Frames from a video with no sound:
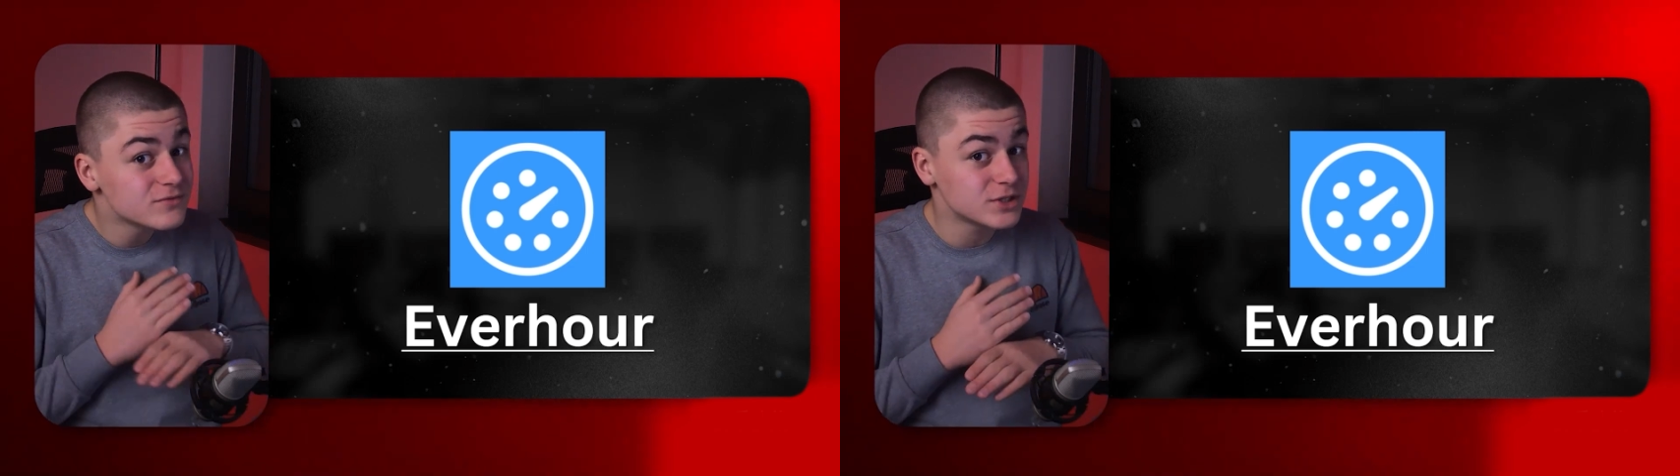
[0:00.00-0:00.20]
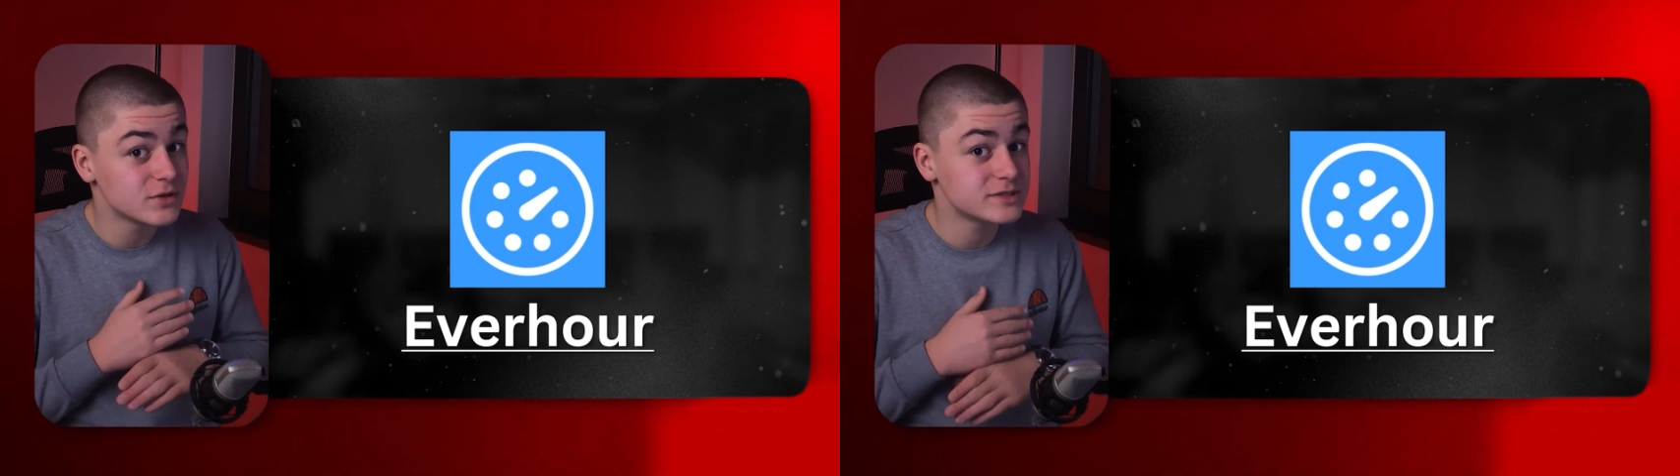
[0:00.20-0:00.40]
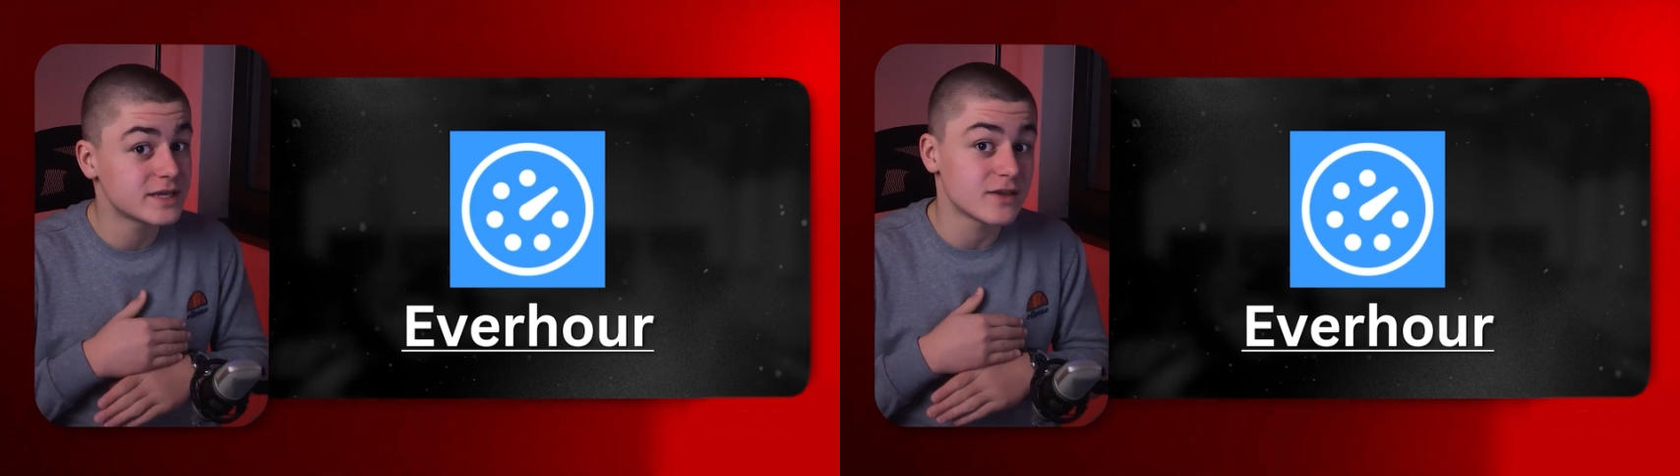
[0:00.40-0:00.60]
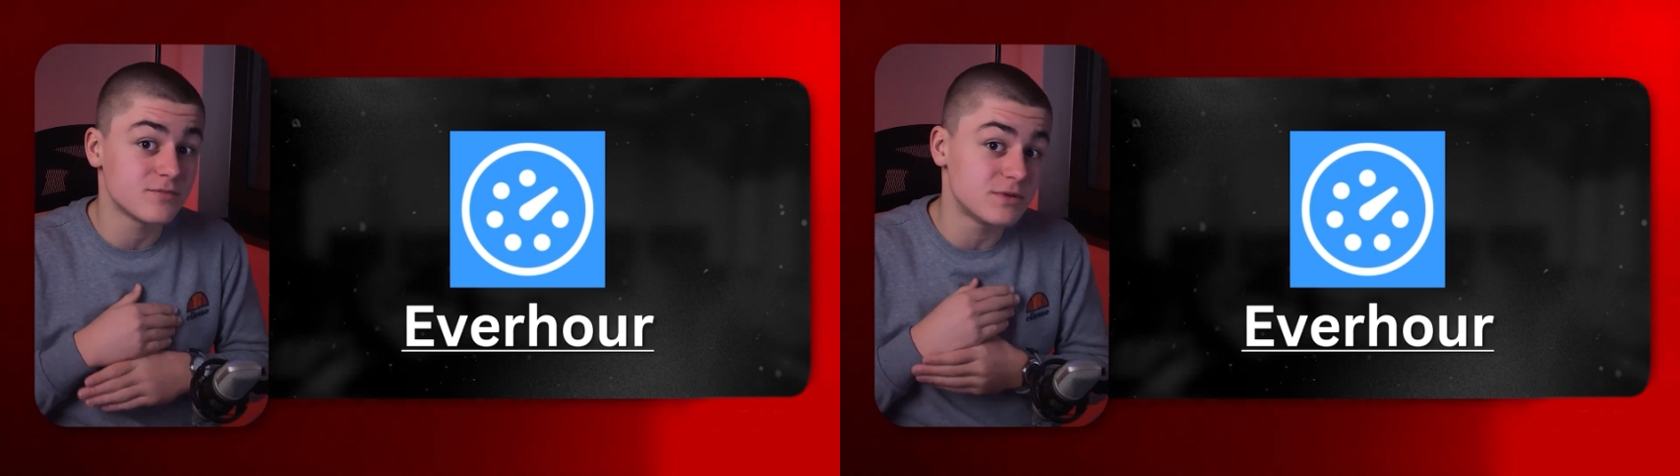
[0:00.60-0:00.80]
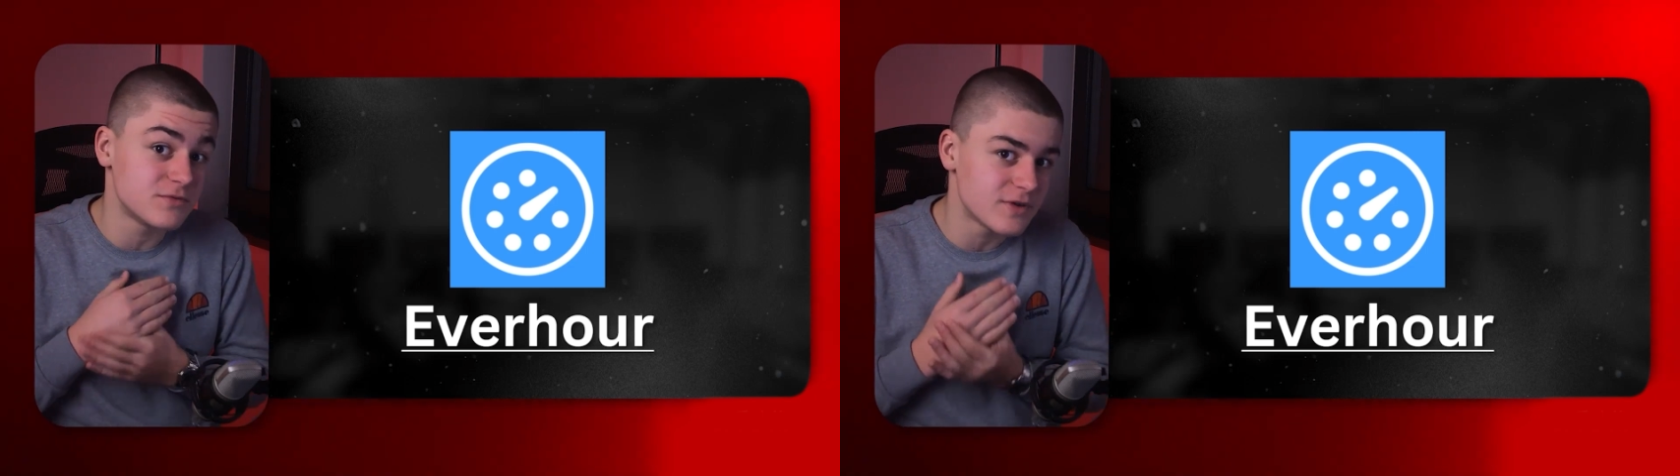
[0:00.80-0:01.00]
only
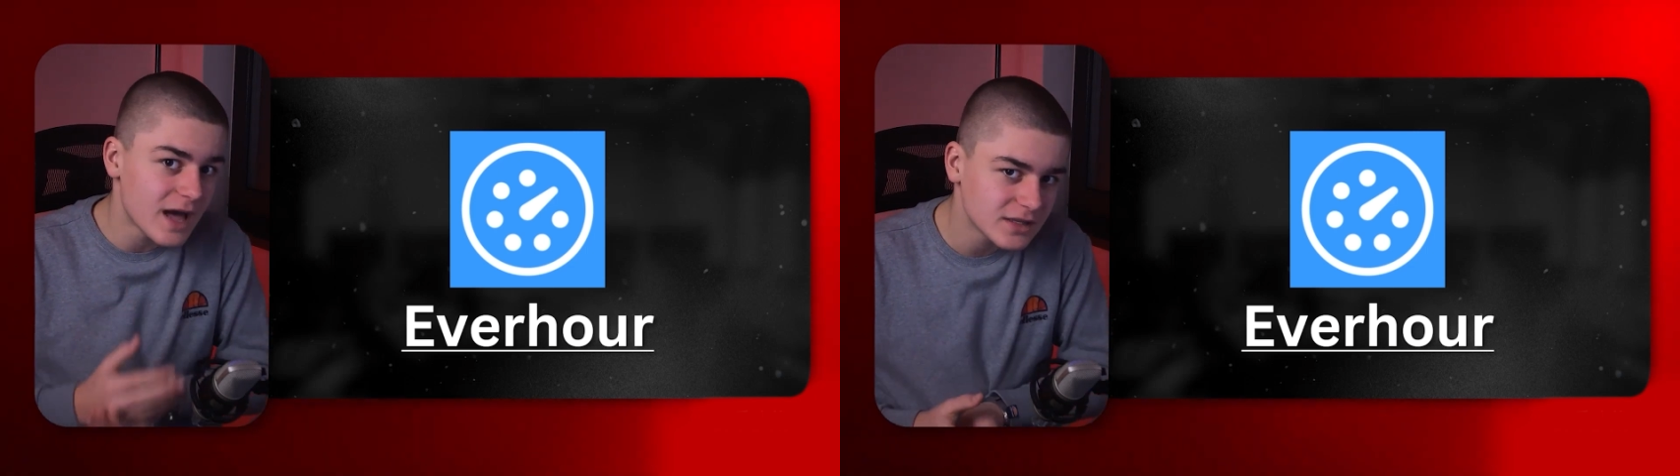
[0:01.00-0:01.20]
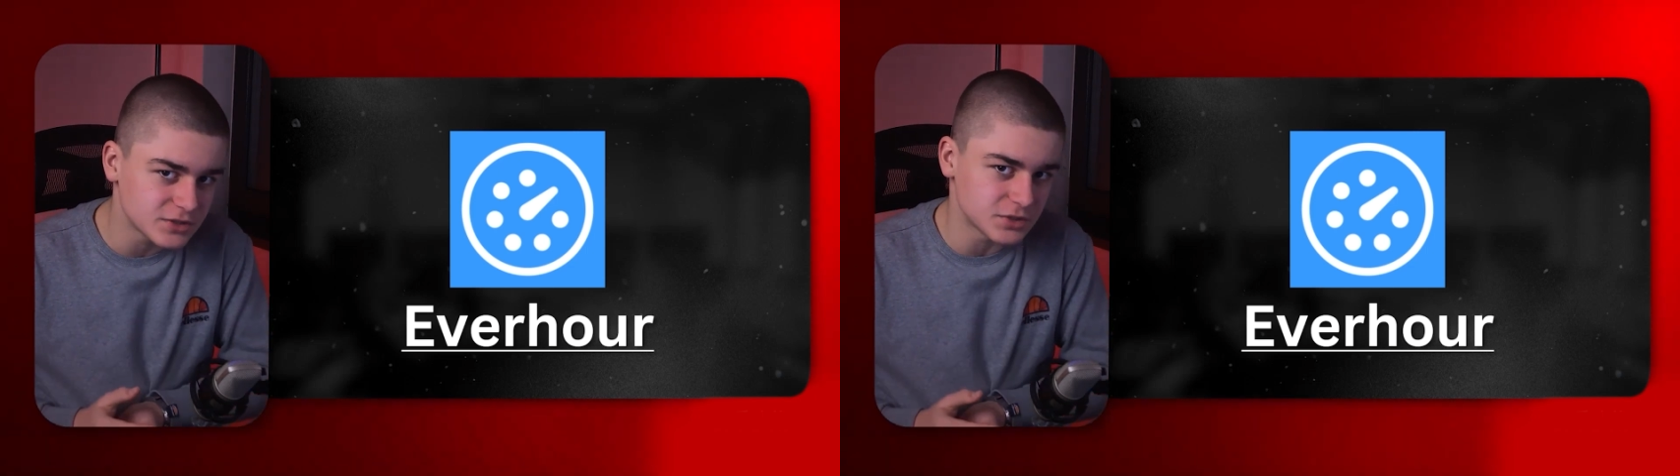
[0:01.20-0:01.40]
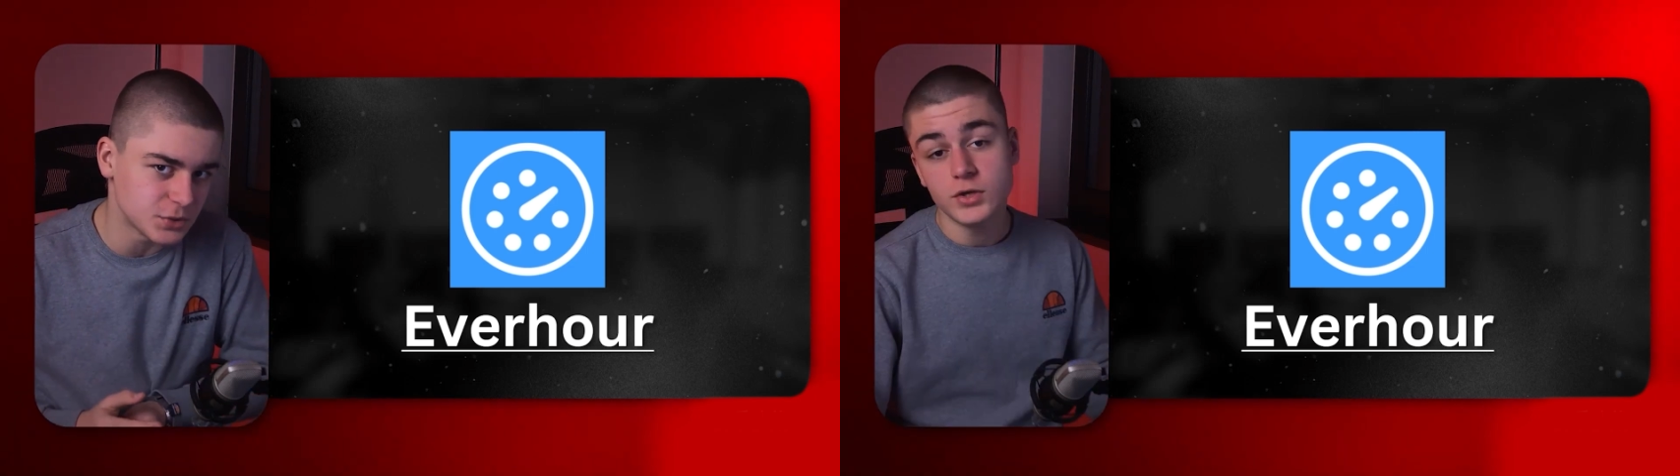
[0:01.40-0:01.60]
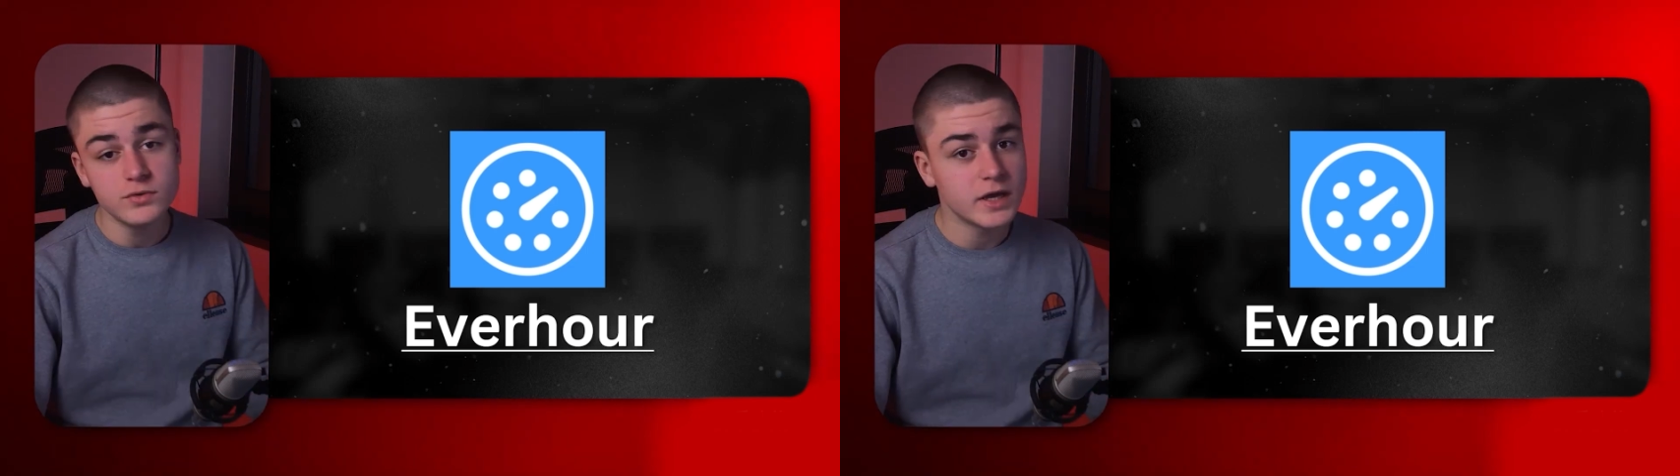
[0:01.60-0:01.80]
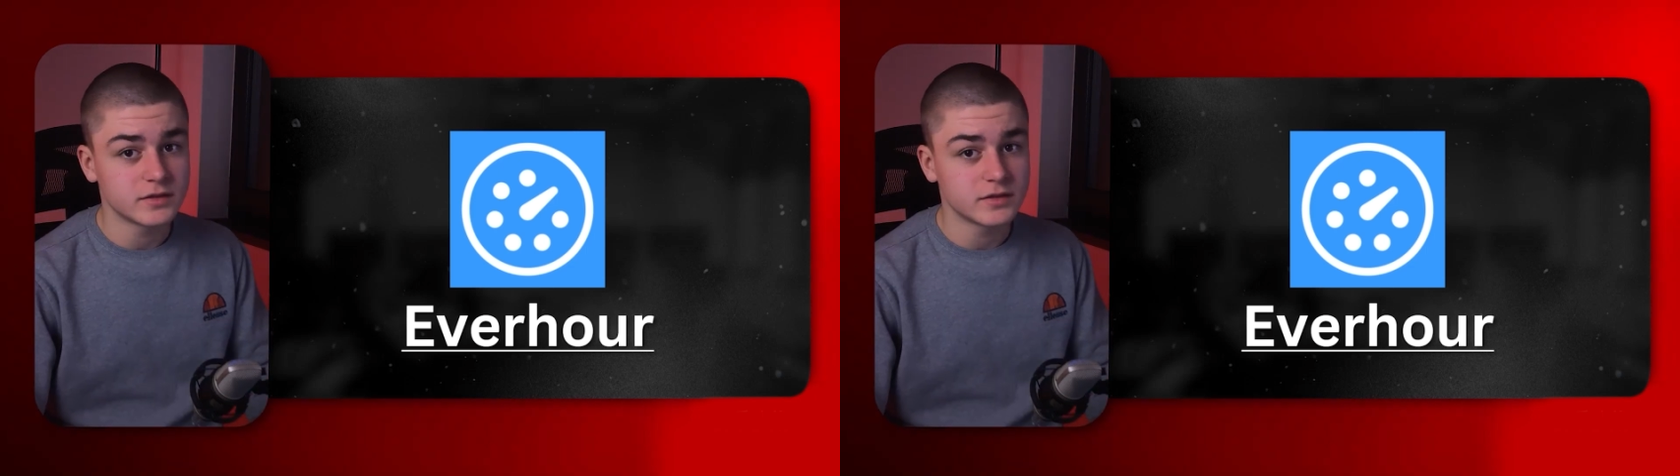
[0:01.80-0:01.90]
videos that give me value.